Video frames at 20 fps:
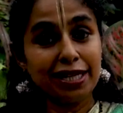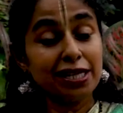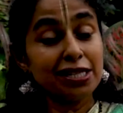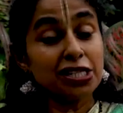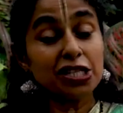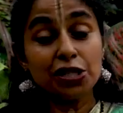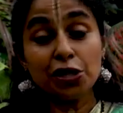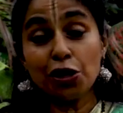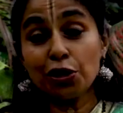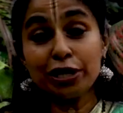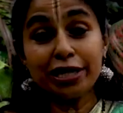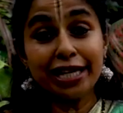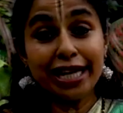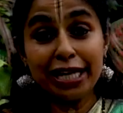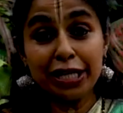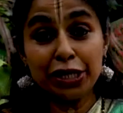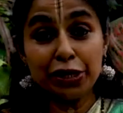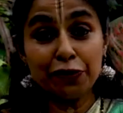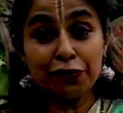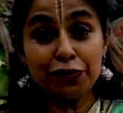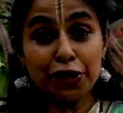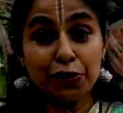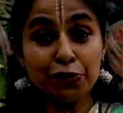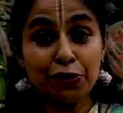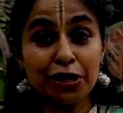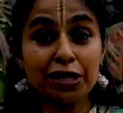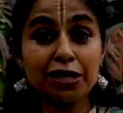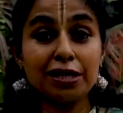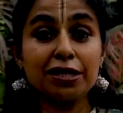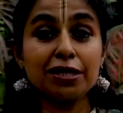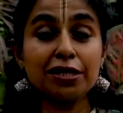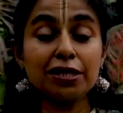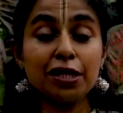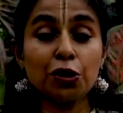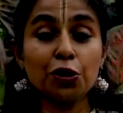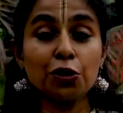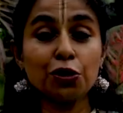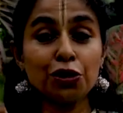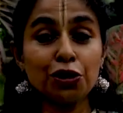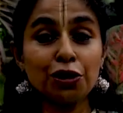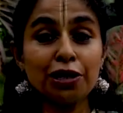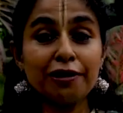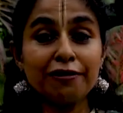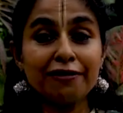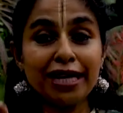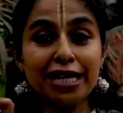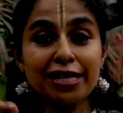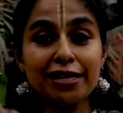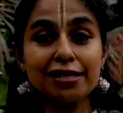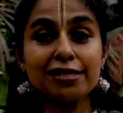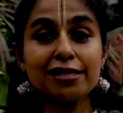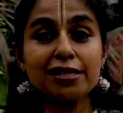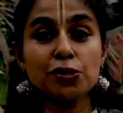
It's not the end of the world. The coronavirus